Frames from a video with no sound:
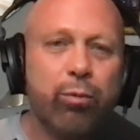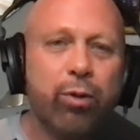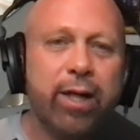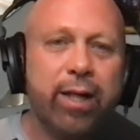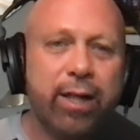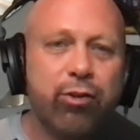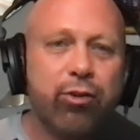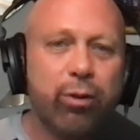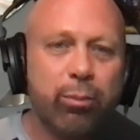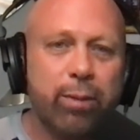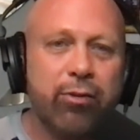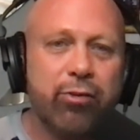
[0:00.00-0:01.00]
why that's
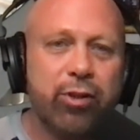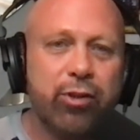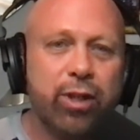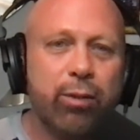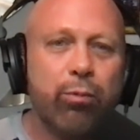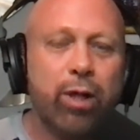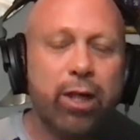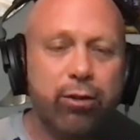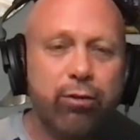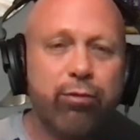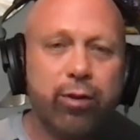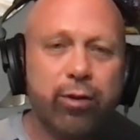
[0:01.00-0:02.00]
your message and why
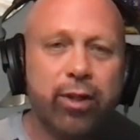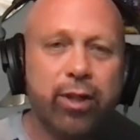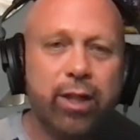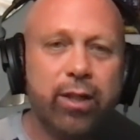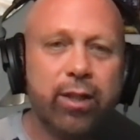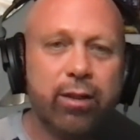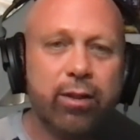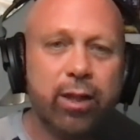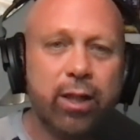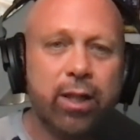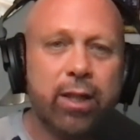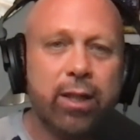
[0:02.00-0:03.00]
you feel the need to
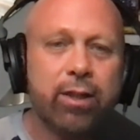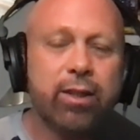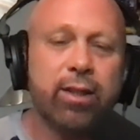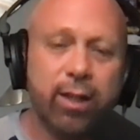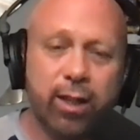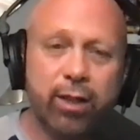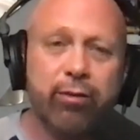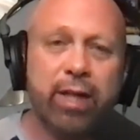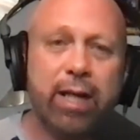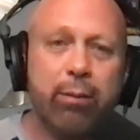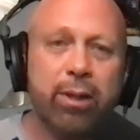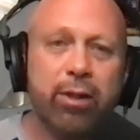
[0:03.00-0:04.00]
to deliver mm-hmm.
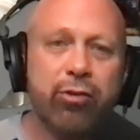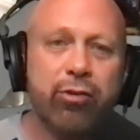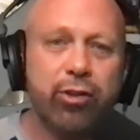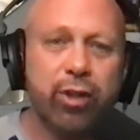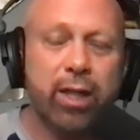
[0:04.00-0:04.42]
that message.